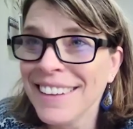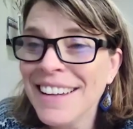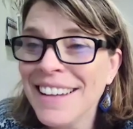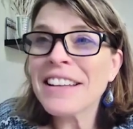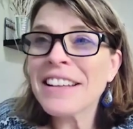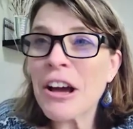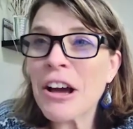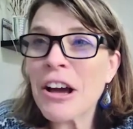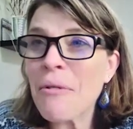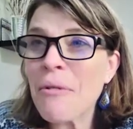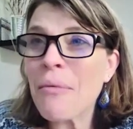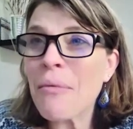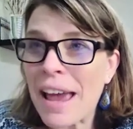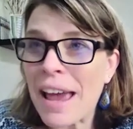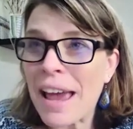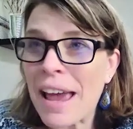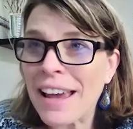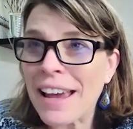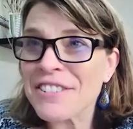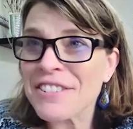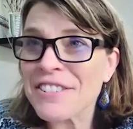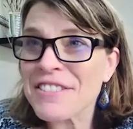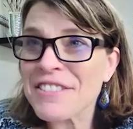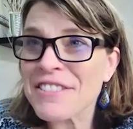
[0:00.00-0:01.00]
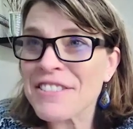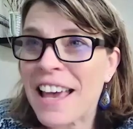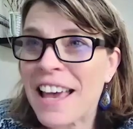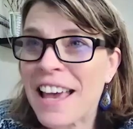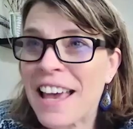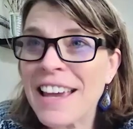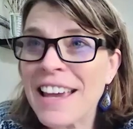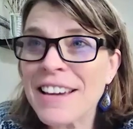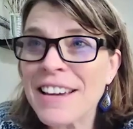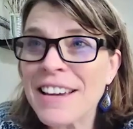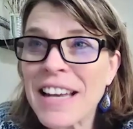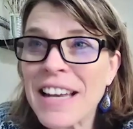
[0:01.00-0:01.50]
No way,
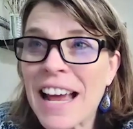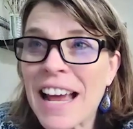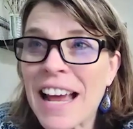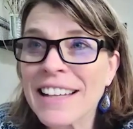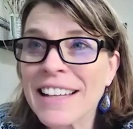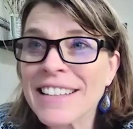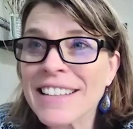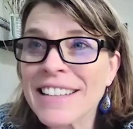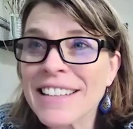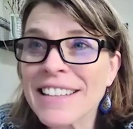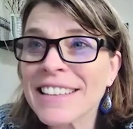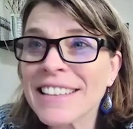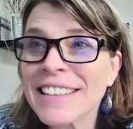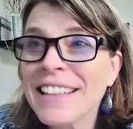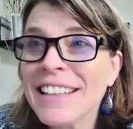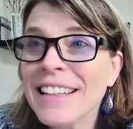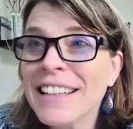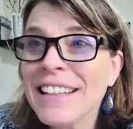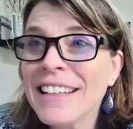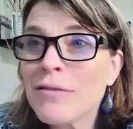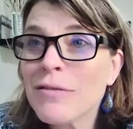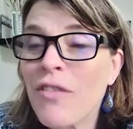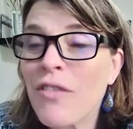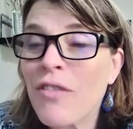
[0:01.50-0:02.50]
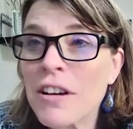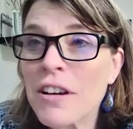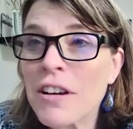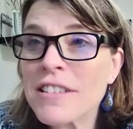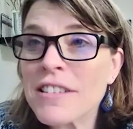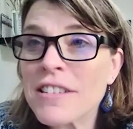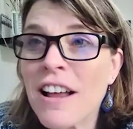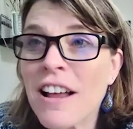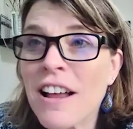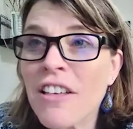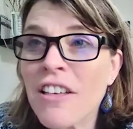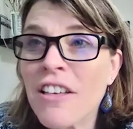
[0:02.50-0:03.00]
Jose. I mean, I had to
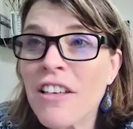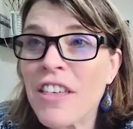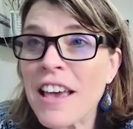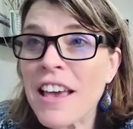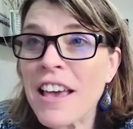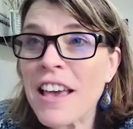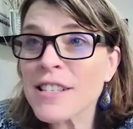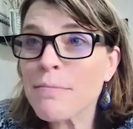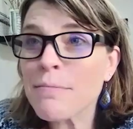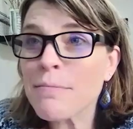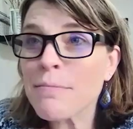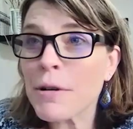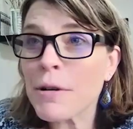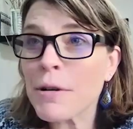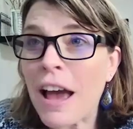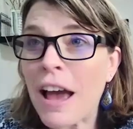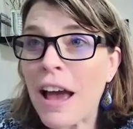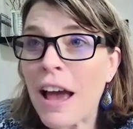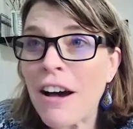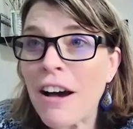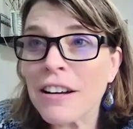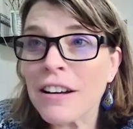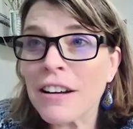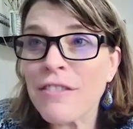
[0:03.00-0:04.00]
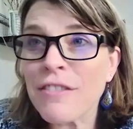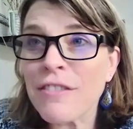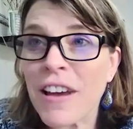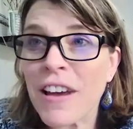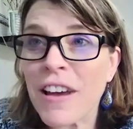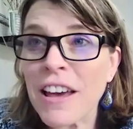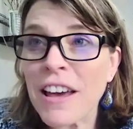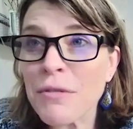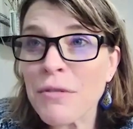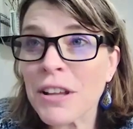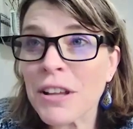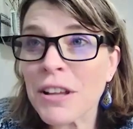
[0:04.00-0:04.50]
focus on all the things and burn out and
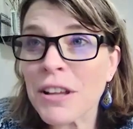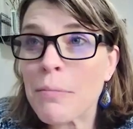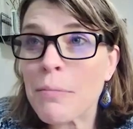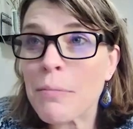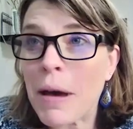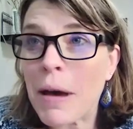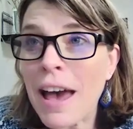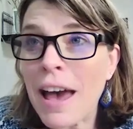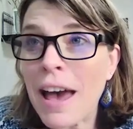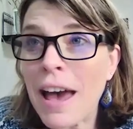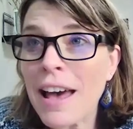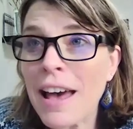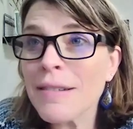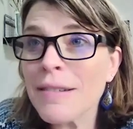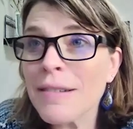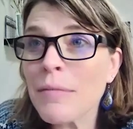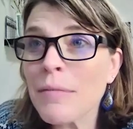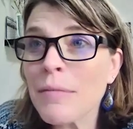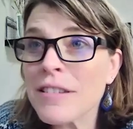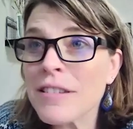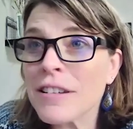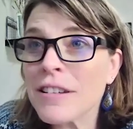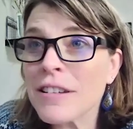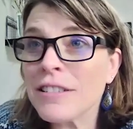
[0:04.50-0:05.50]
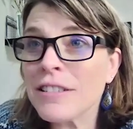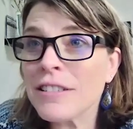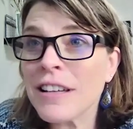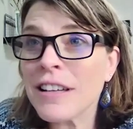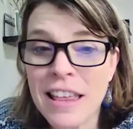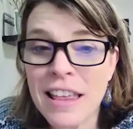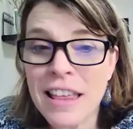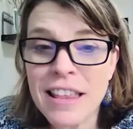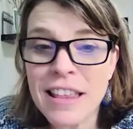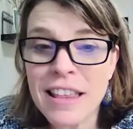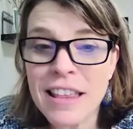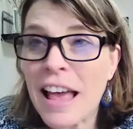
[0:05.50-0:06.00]
fail really bad
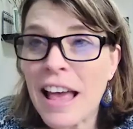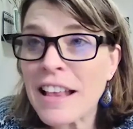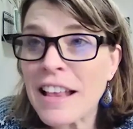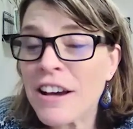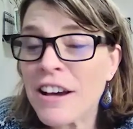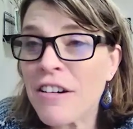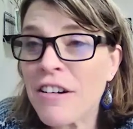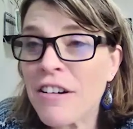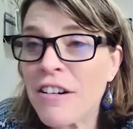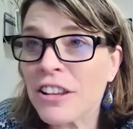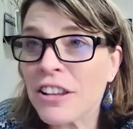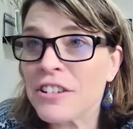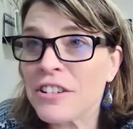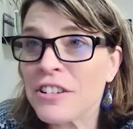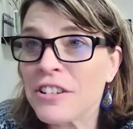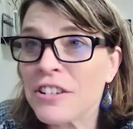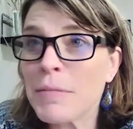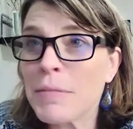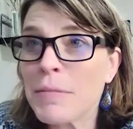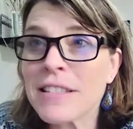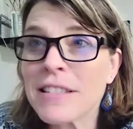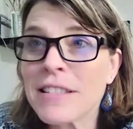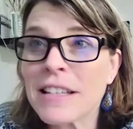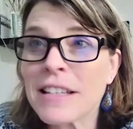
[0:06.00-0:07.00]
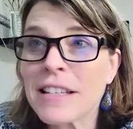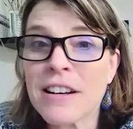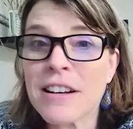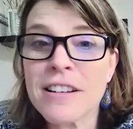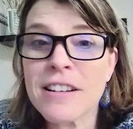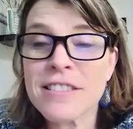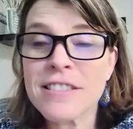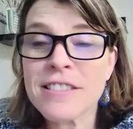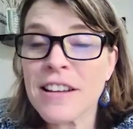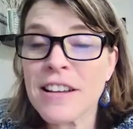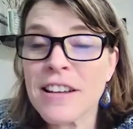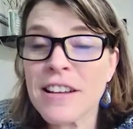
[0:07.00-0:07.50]
and then that's how I learned because I
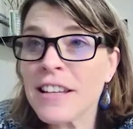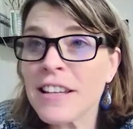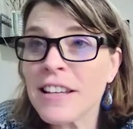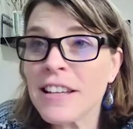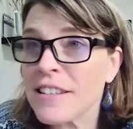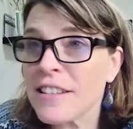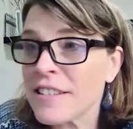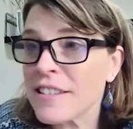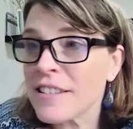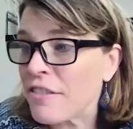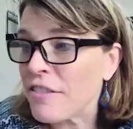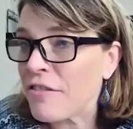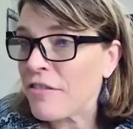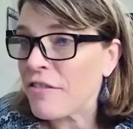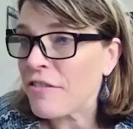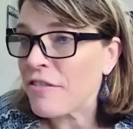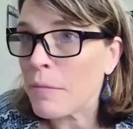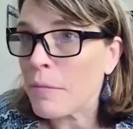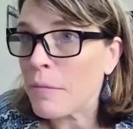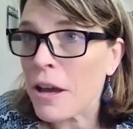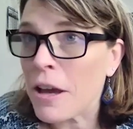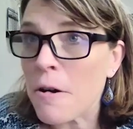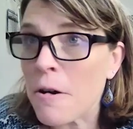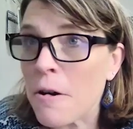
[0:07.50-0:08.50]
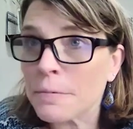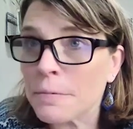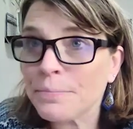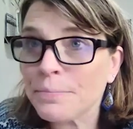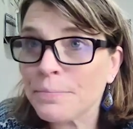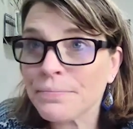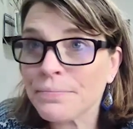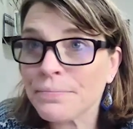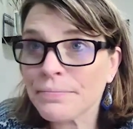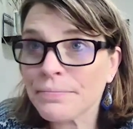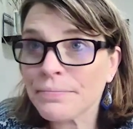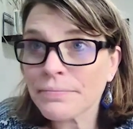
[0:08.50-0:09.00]
started studying this stuff on my own.